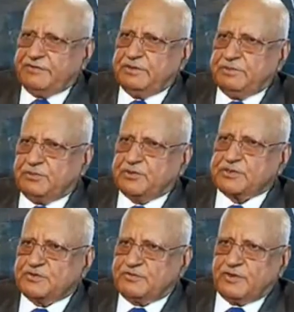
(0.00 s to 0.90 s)

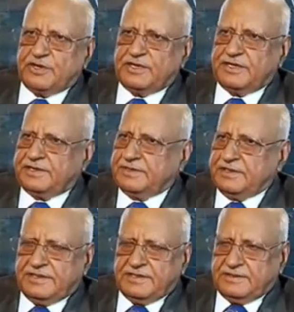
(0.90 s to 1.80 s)
imports of oil and
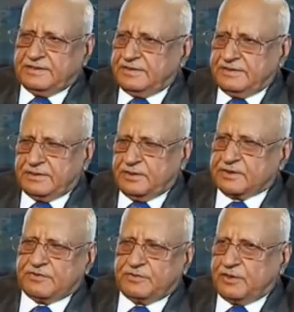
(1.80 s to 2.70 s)
uh,
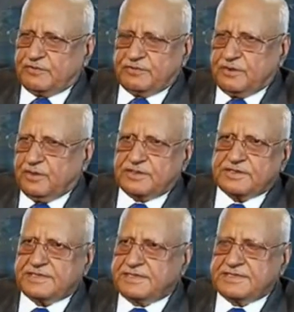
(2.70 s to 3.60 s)
loss of lot of
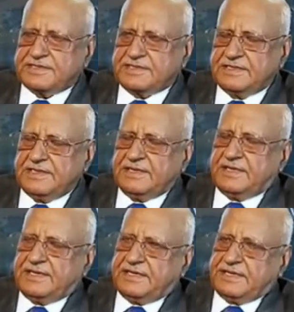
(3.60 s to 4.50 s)
dollars in this
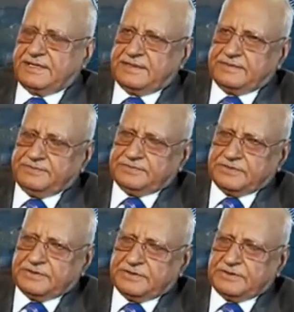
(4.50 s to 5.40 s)
and uh,
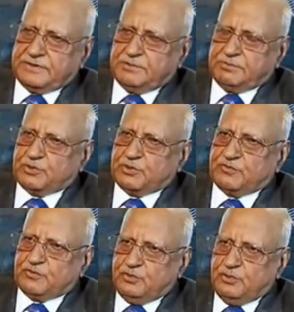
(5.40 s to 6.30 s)
uh import of
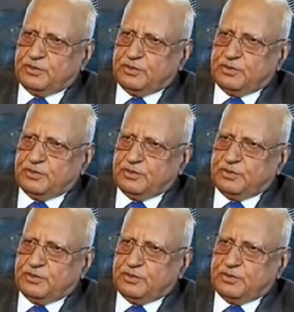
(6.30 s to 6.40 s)
coal.